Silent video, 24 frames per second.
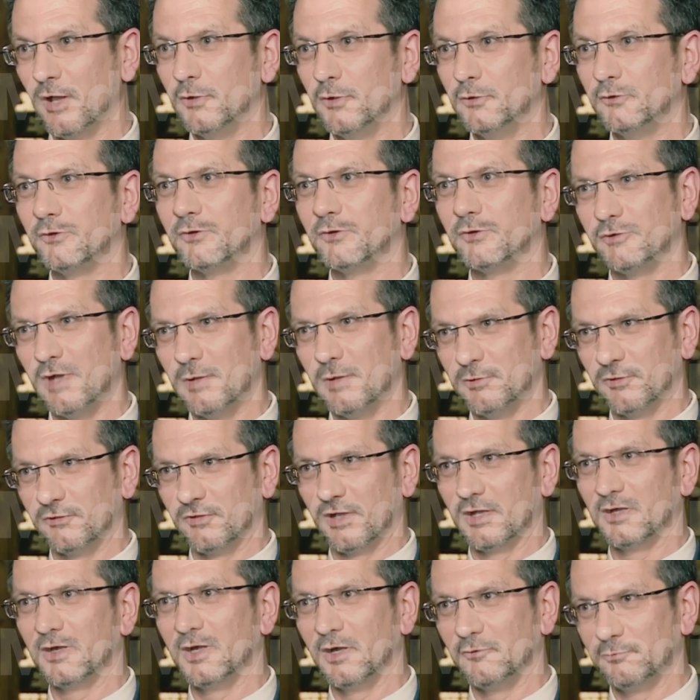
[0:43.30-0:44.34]
code to
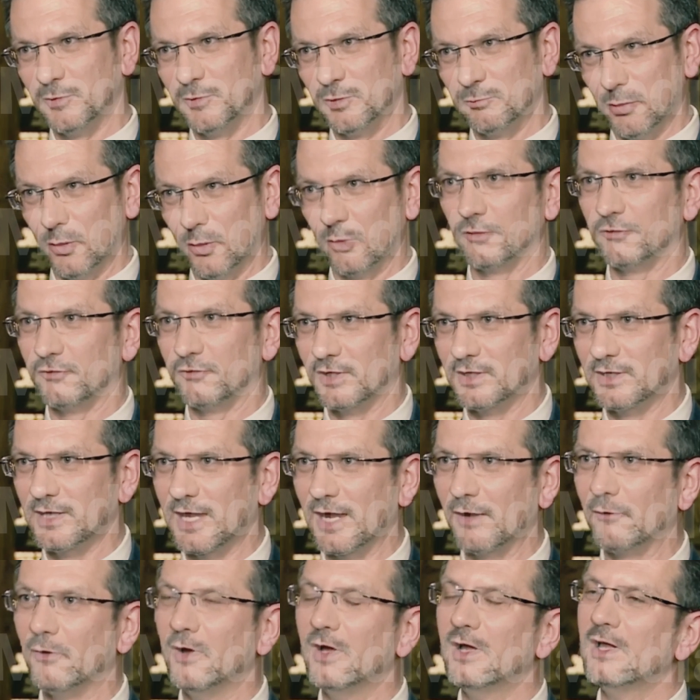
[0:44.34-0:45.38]
represent government policy,
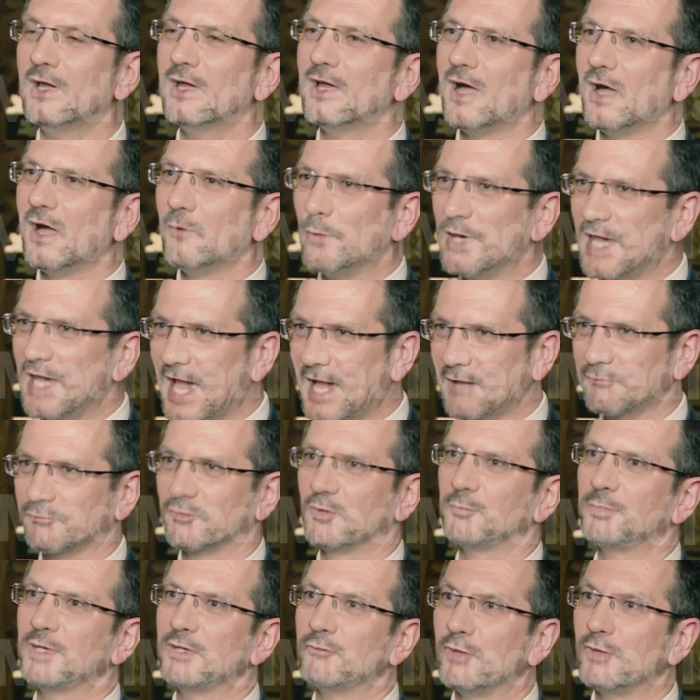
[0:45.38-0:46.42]
therefore, we
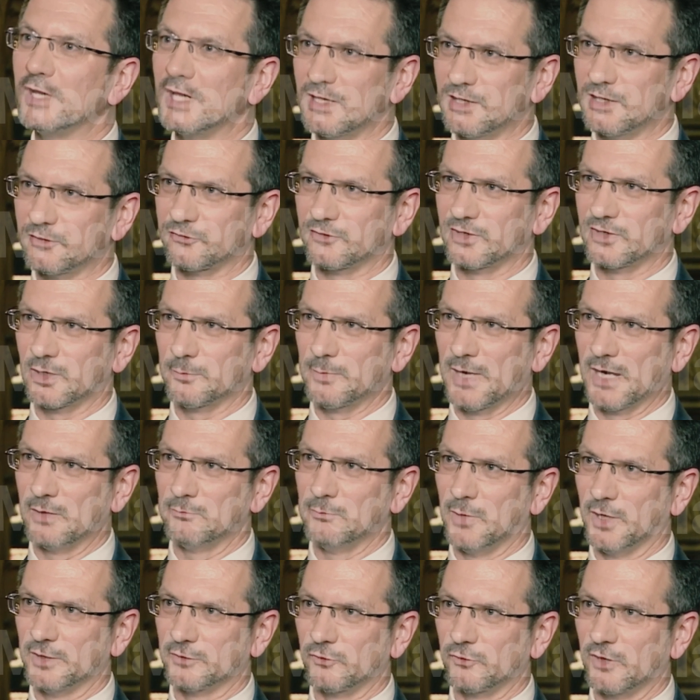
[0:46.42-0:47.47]
must be realistic about
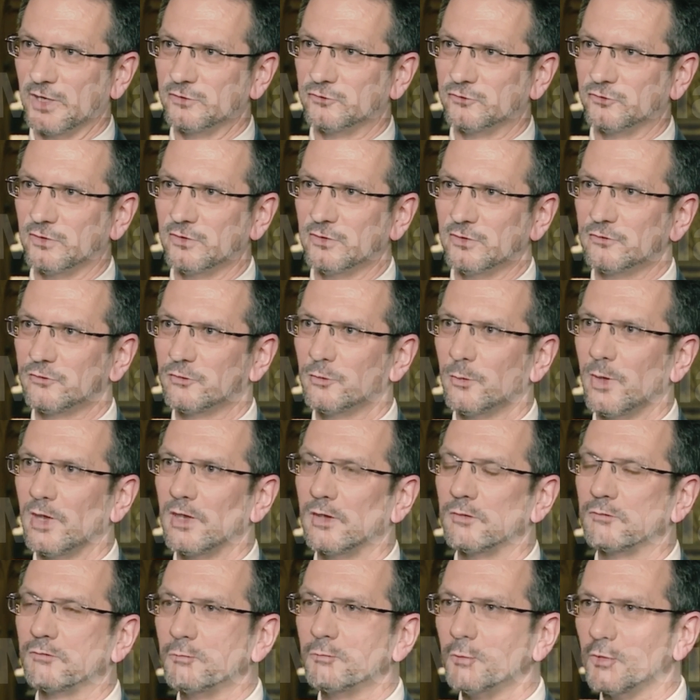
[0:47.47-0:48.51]
migration.
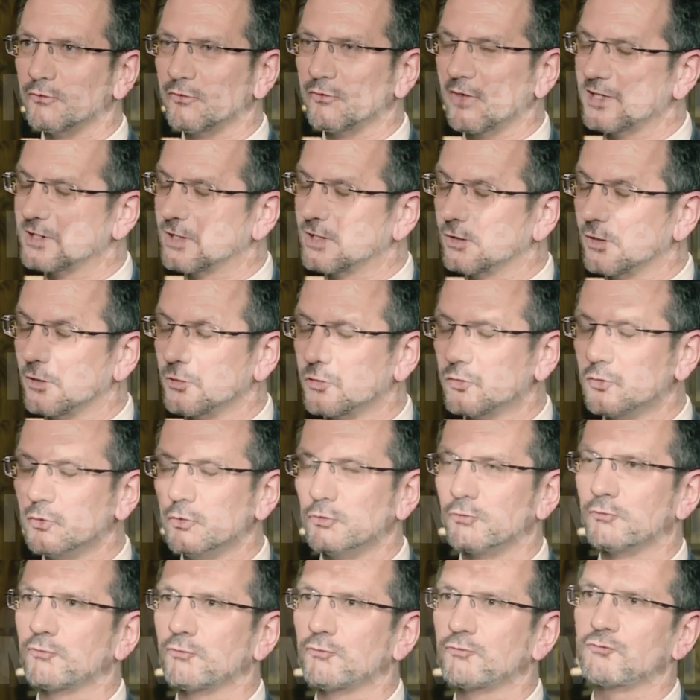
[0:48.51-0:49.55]
It's not up to me
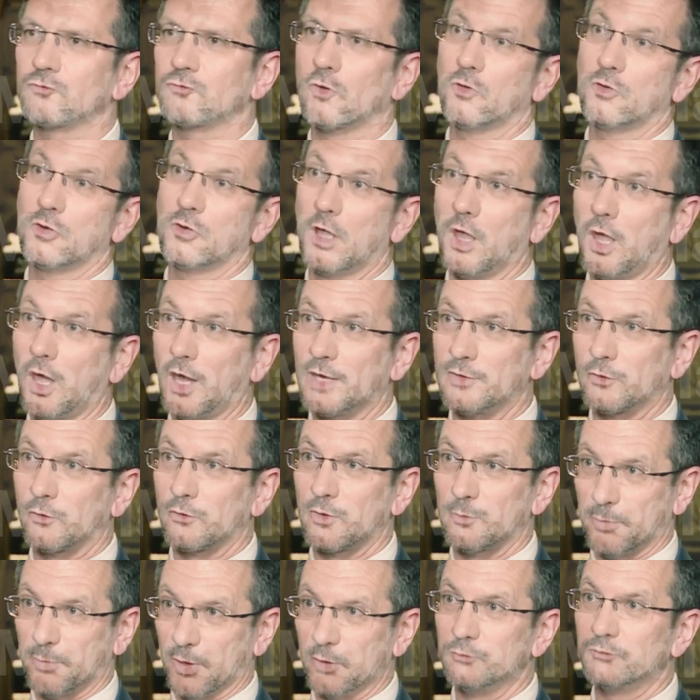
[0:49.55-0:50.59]
to predict the Prime
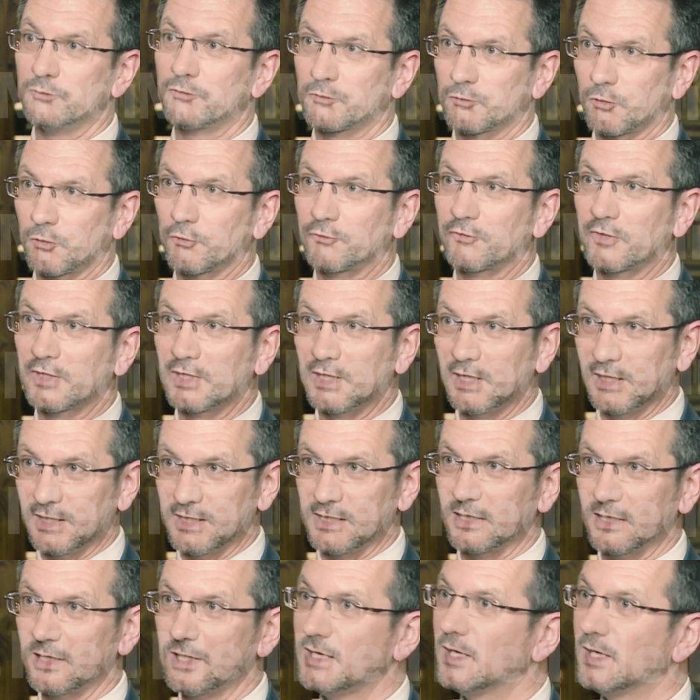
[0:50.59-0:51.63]
Minister's migration
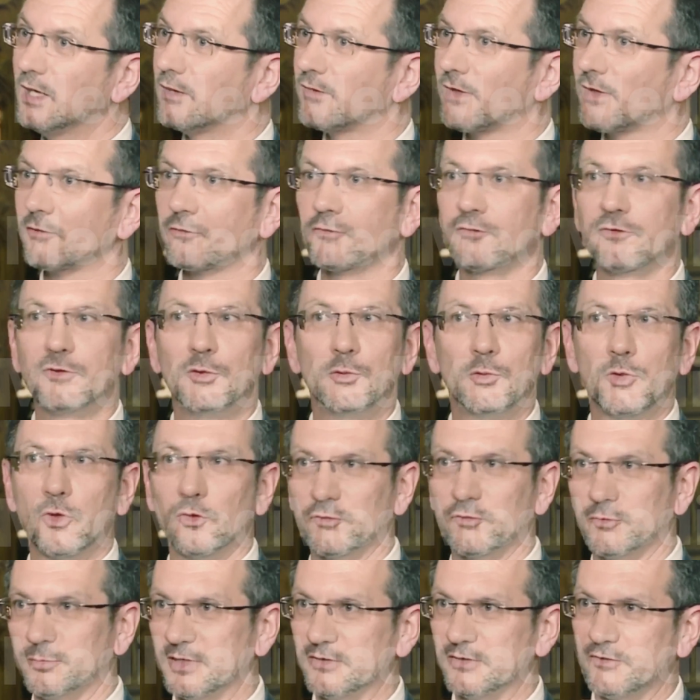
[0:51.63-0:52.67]
policy. The fact that the
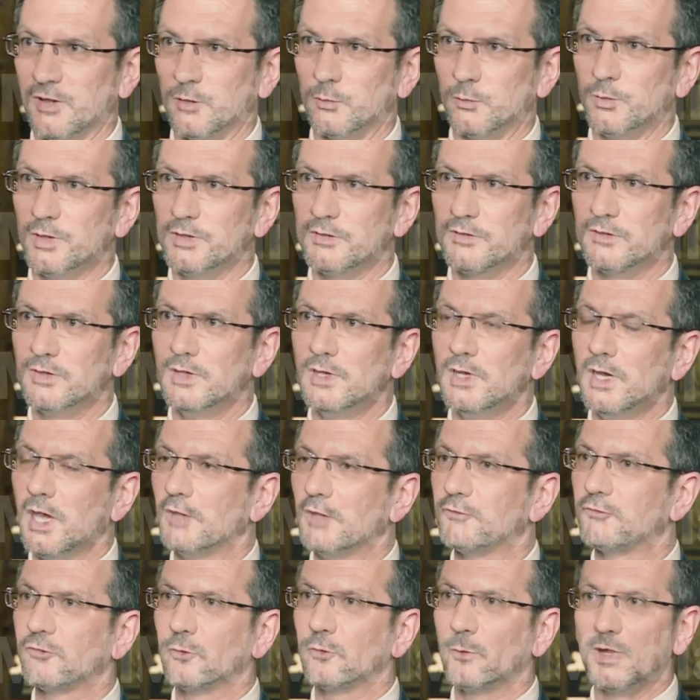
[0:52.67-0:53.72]
two most senior
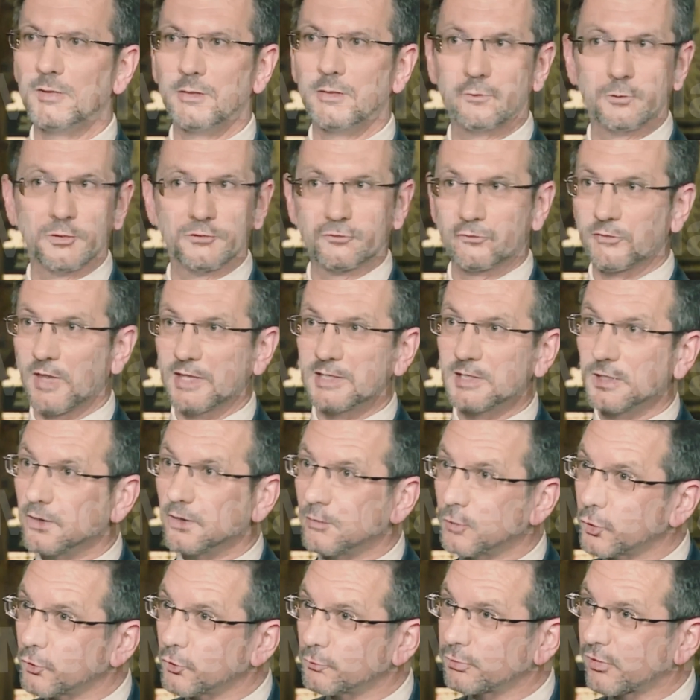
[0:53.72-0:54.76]
members of her cabinet have been
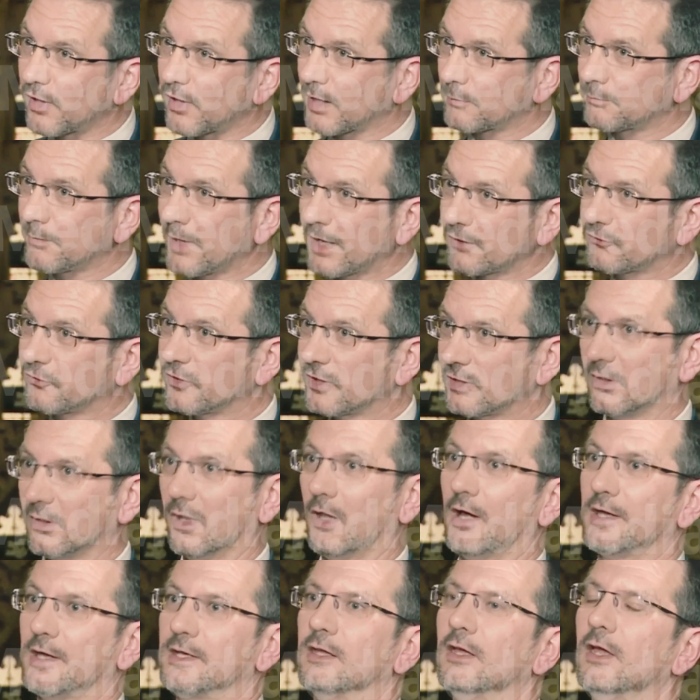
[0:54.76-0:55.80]
gone for five days
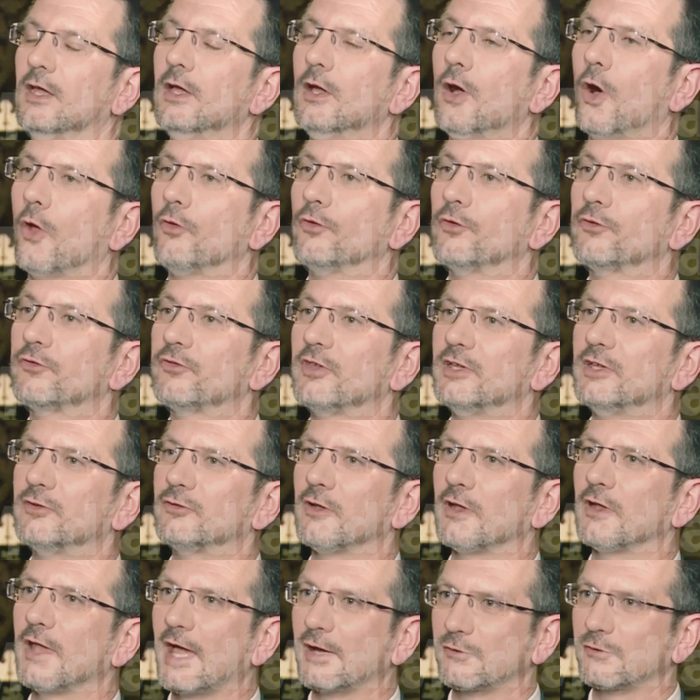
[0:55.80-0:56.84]
does not imply
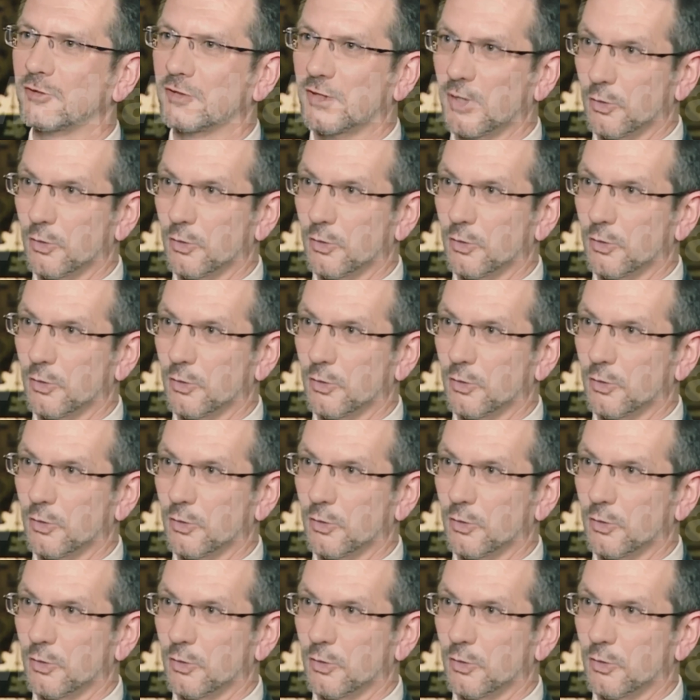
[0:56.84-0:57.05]
stability means